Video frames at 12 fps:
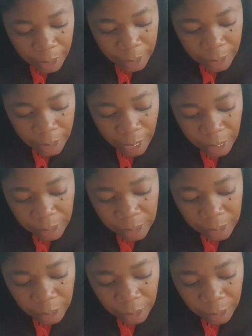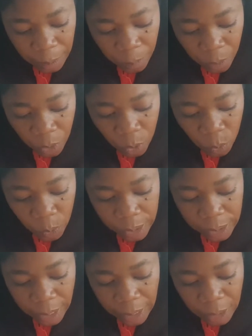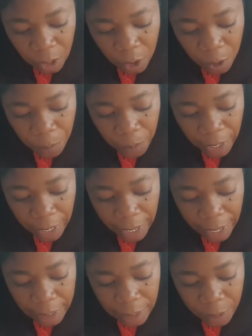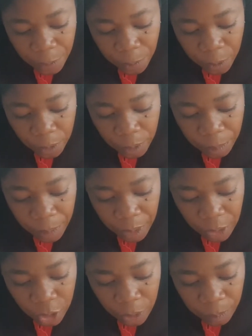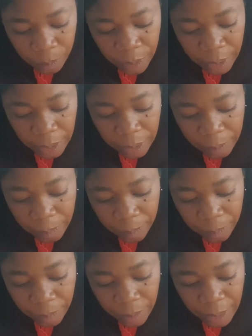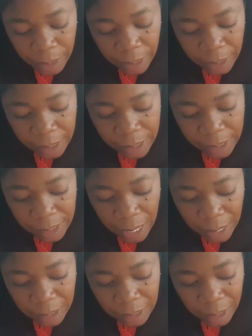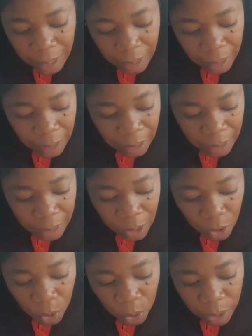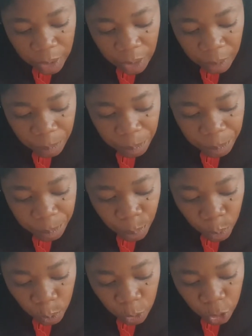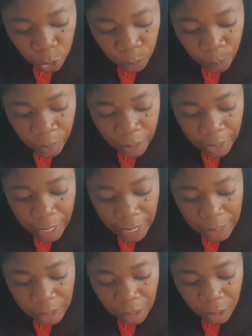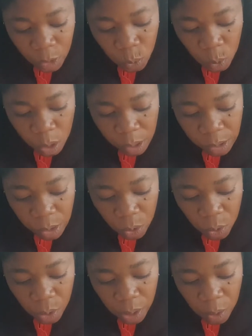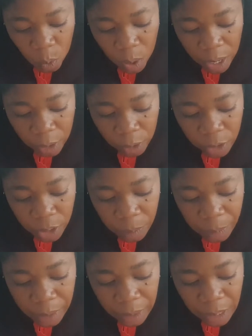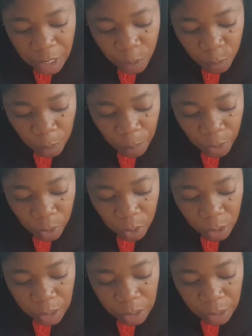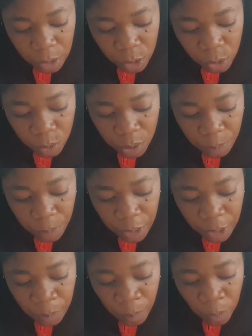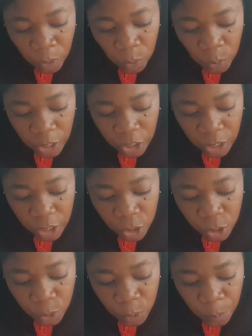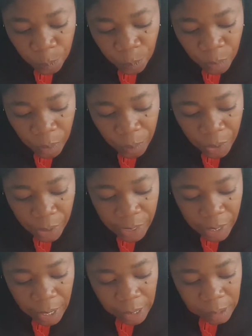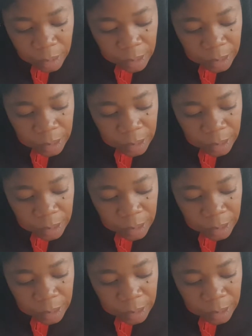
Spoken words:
The next day, we set off early for the beach. It said in the holiday brochure that it was only 100 meters from the hotel to the beach, which is true, but there's